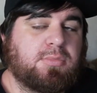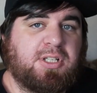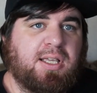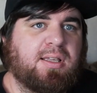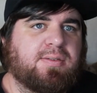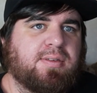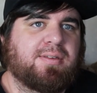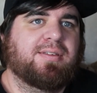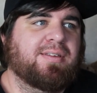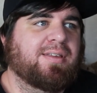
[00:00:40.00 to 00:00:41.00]

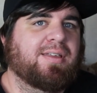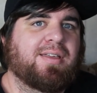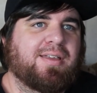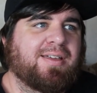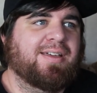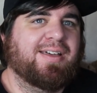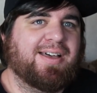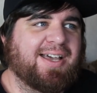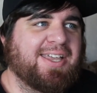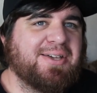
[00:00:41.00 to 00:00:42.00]
Yes.
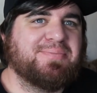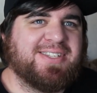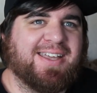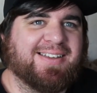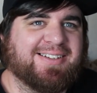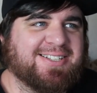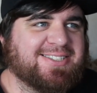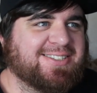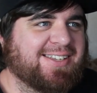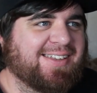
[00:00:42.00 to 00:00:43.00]
I am
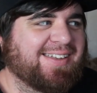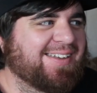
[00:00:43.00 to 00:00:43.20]
talentless.